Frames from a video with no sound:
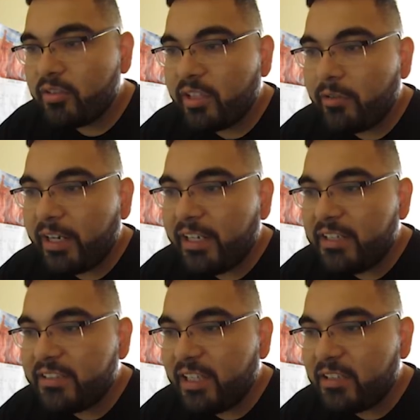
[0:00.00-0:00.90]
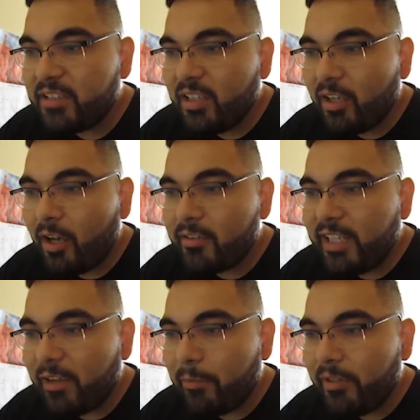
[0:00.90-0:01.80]
See right here, it says
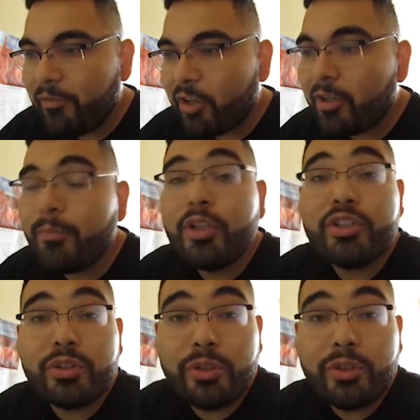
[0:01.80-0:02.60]
contact me for commercial